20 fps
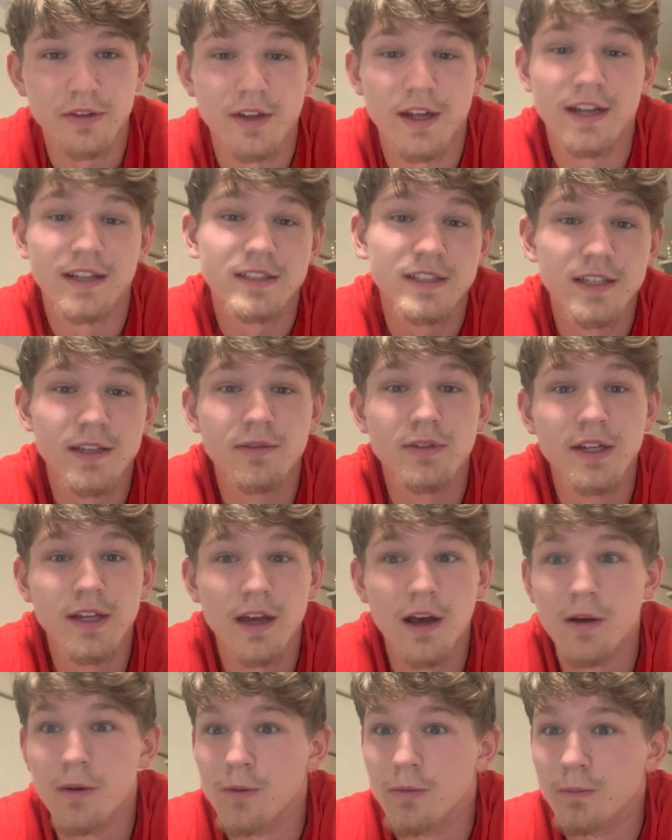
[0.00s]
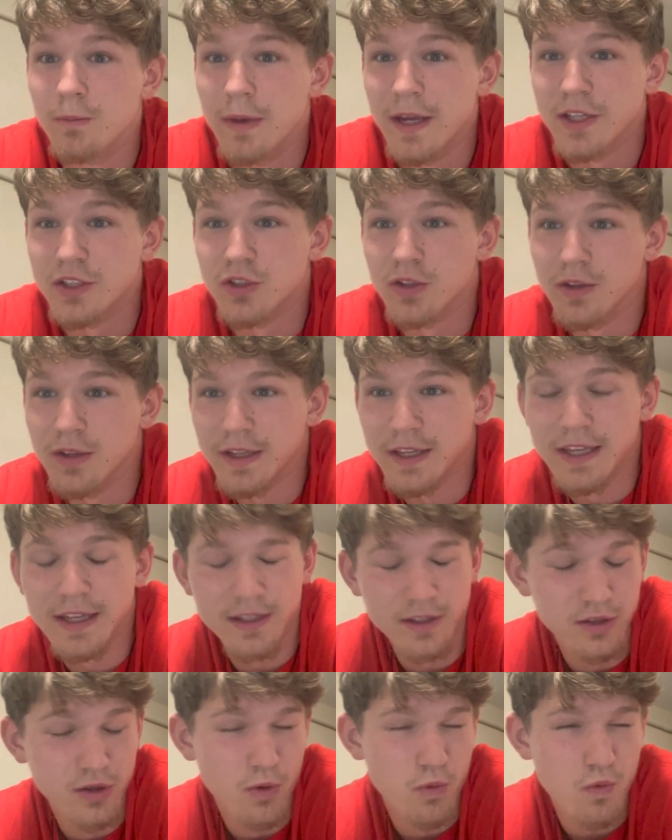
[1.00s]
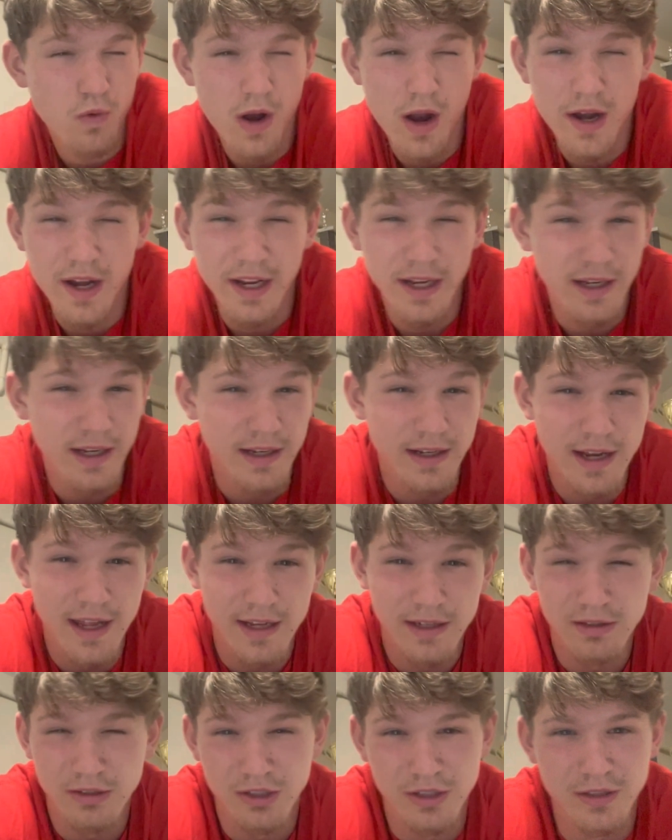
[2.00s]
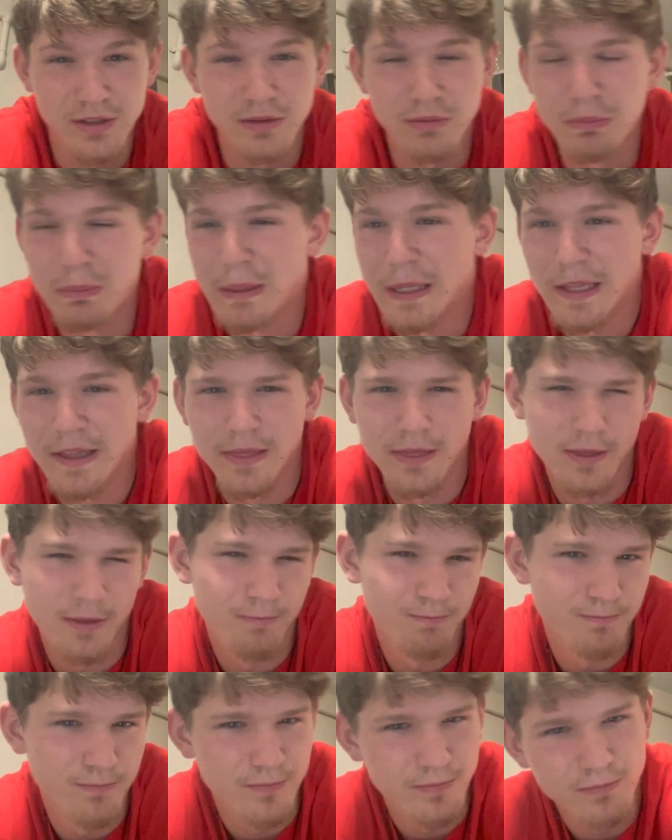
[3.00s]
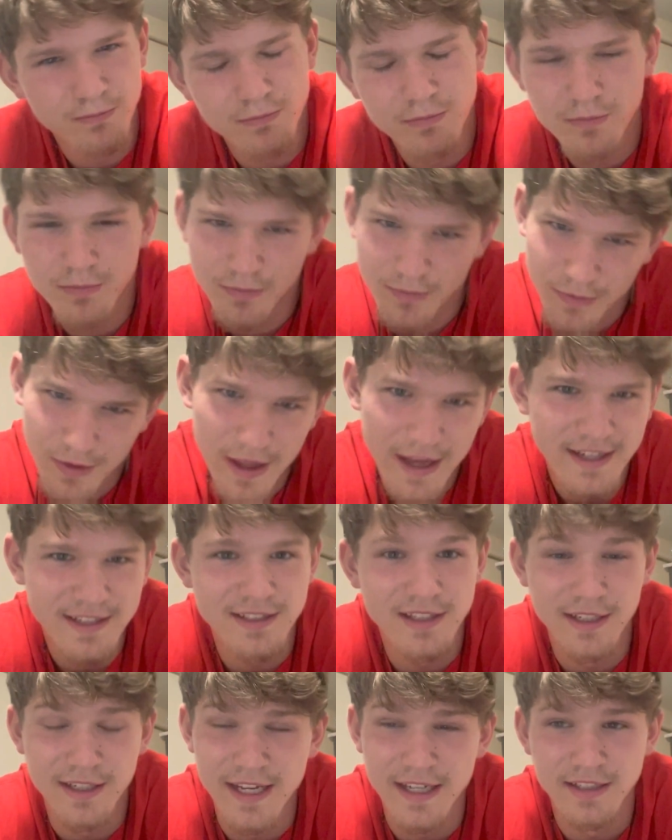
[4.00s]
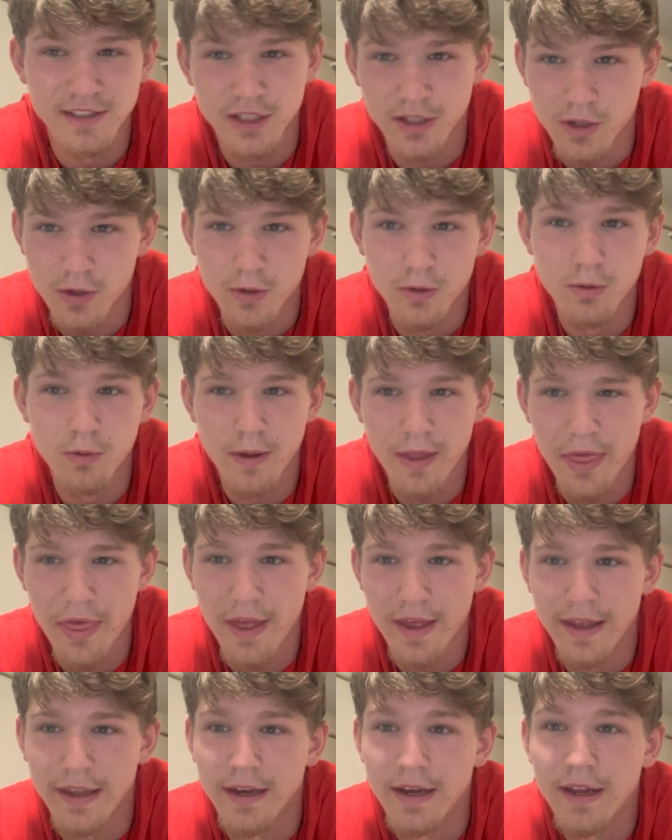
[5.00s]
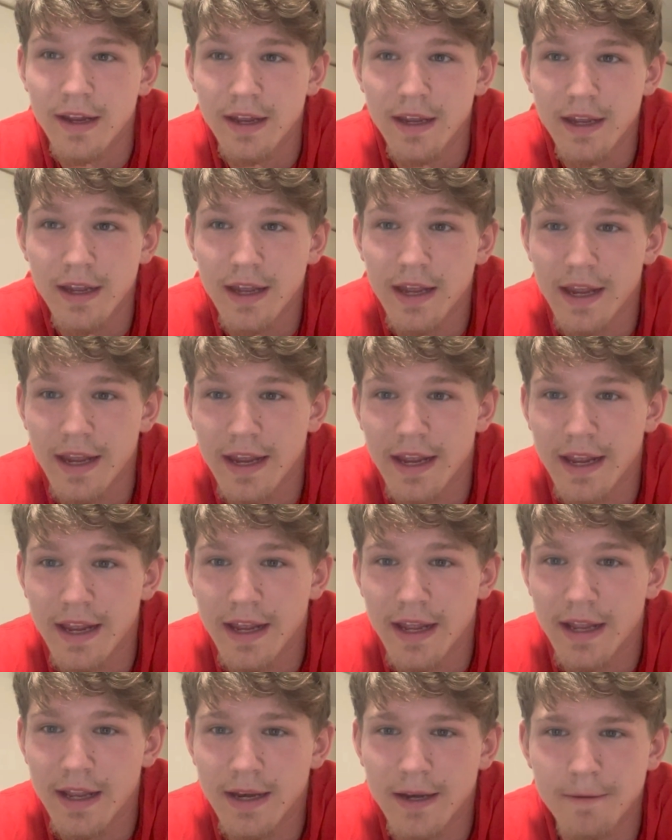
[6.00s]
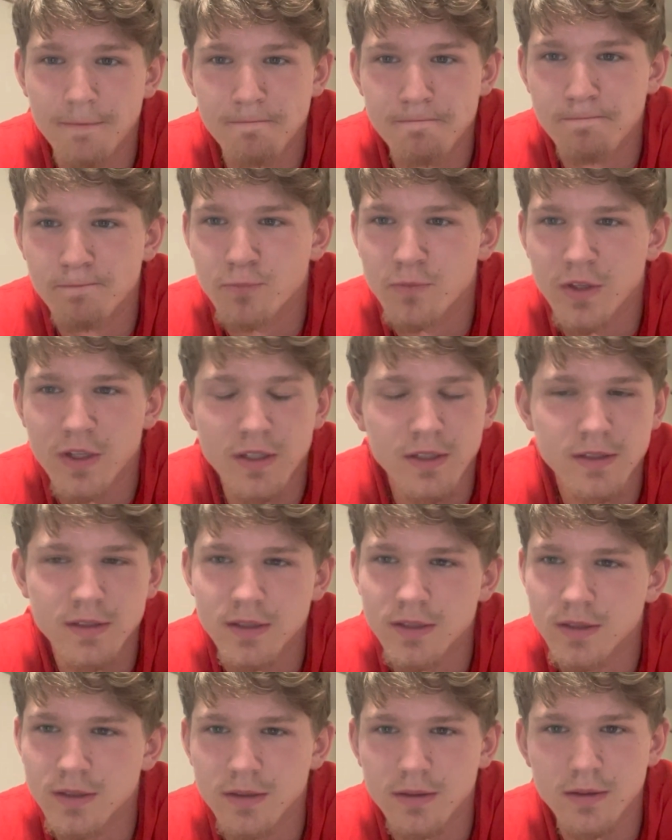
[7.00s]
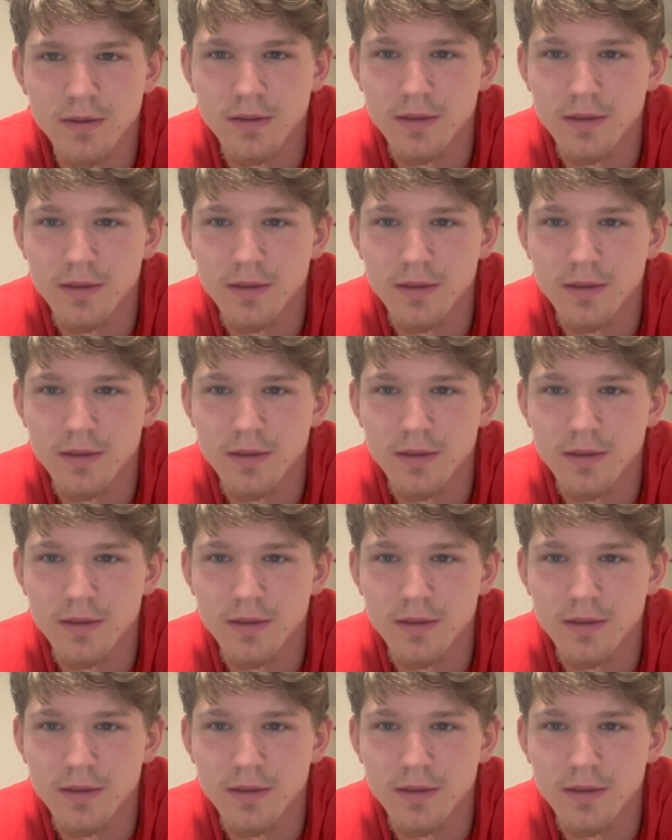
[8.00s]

the activity, I'll make sure the kids are running and not just being lackadaisical with it, and just